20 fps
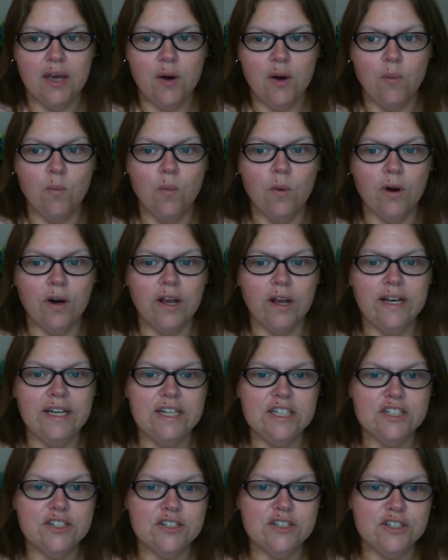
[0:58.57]
What I
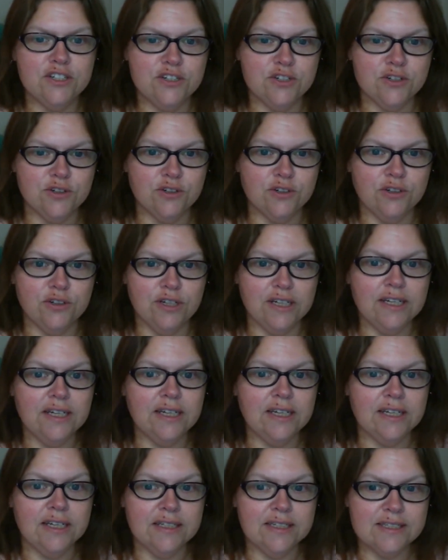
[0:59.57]
need you to do
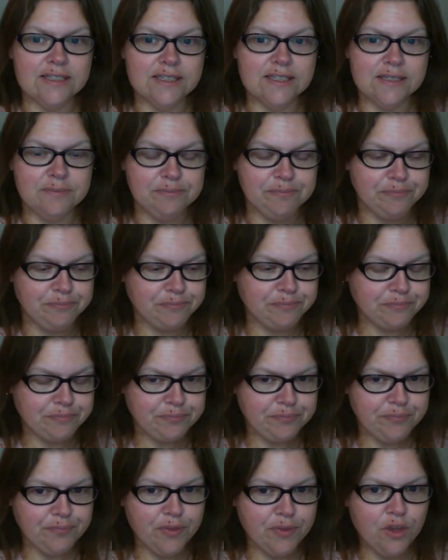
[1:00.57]
is
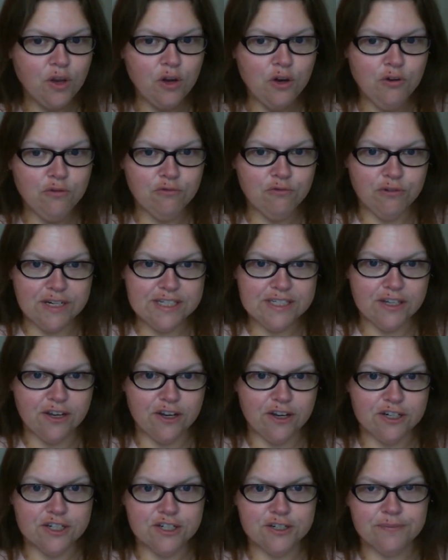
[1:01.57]

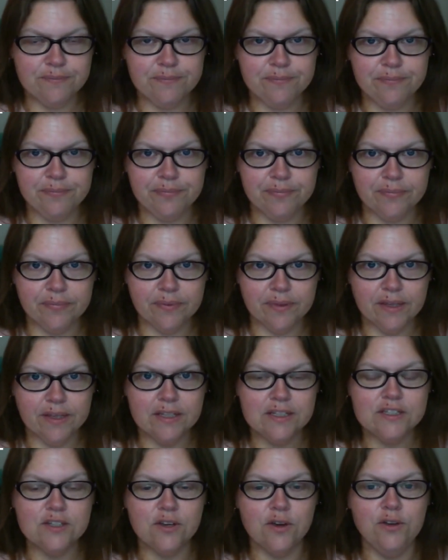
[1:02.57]
research.
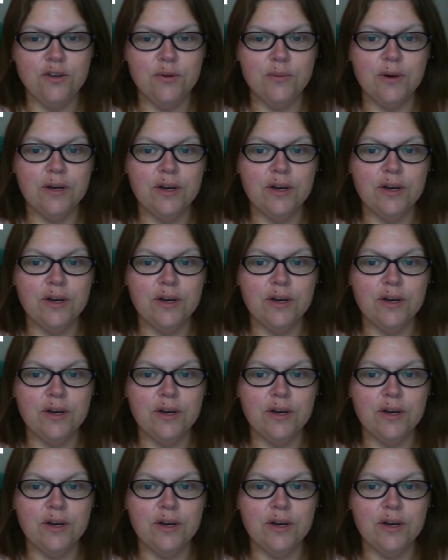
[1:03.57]
So you are